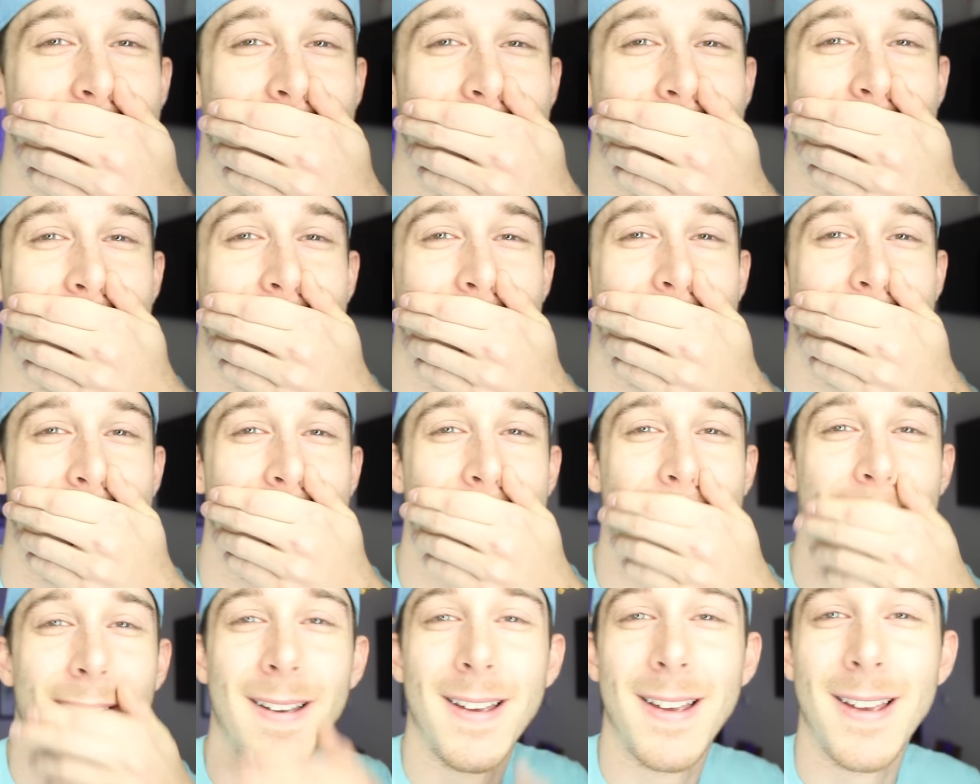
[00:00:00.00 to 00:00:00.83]
During,
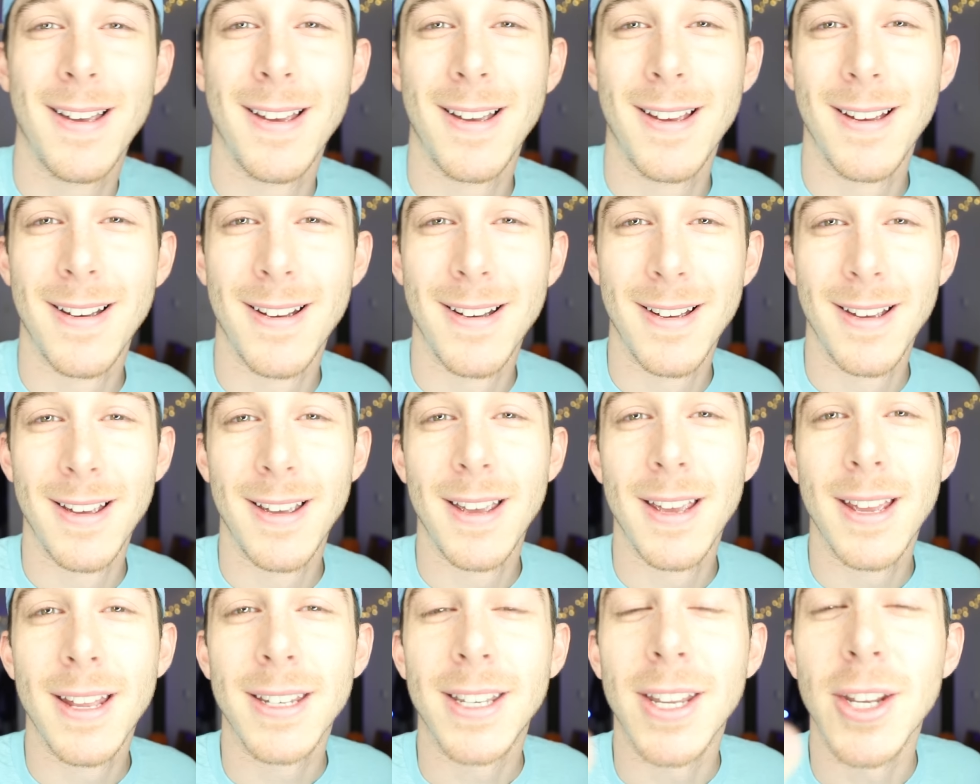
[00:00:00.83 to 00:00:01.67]
during what?
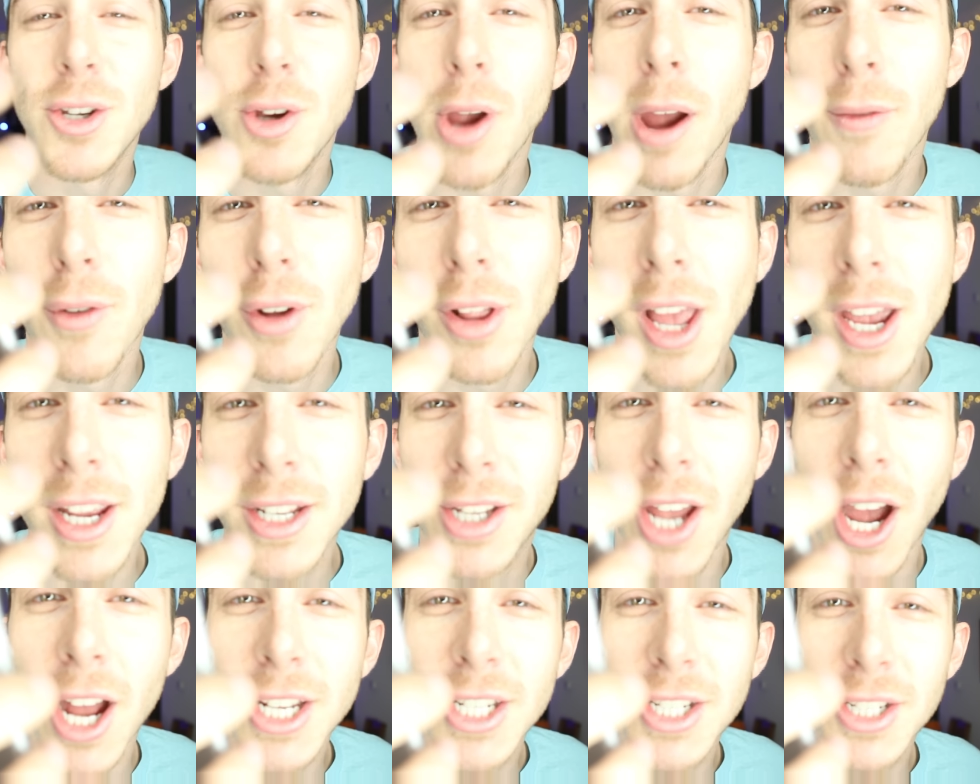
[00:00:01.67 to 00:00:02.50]
Did you ever
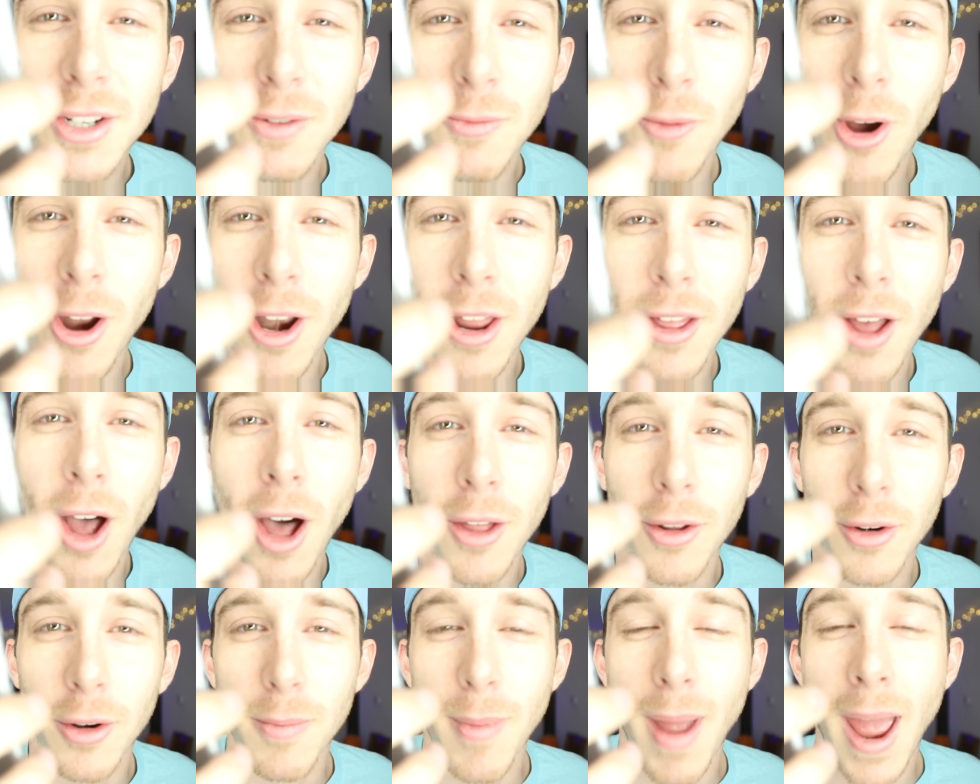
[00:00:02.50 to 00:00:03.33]
like touch one of the
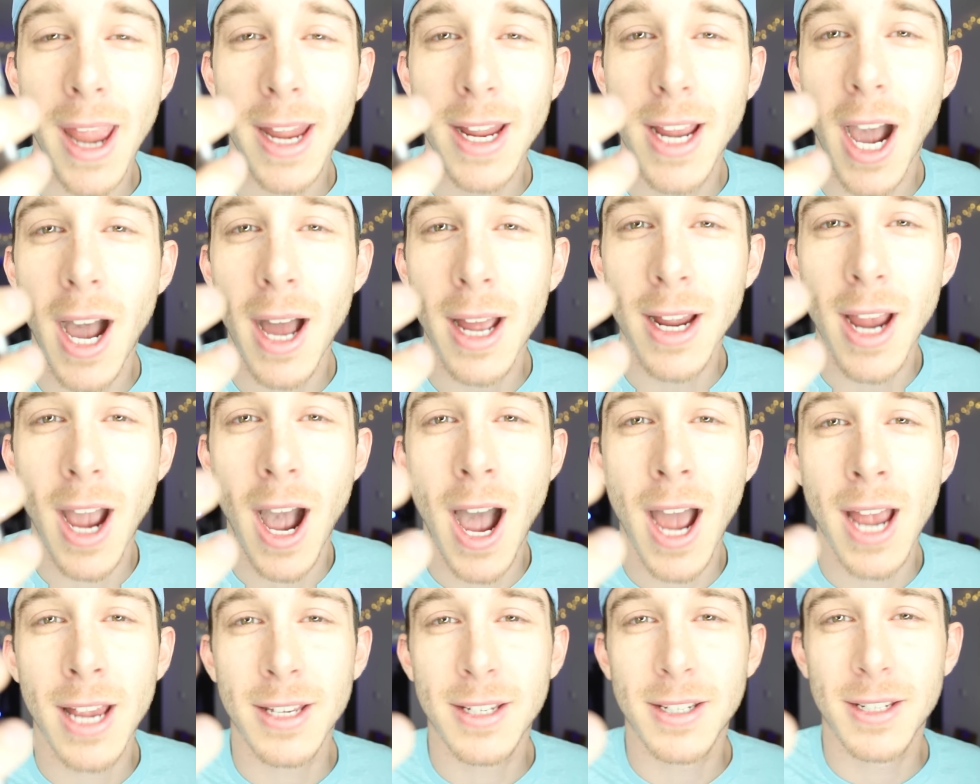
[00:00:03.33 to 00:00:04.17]
other MagCon
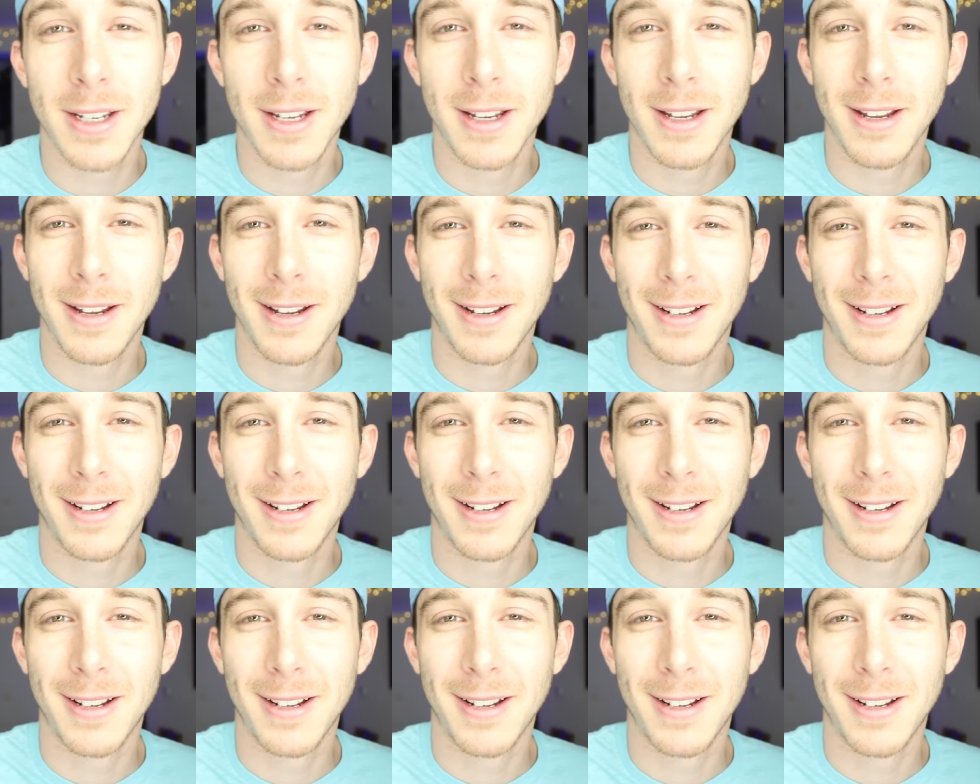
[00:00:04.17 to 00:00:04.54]
guys?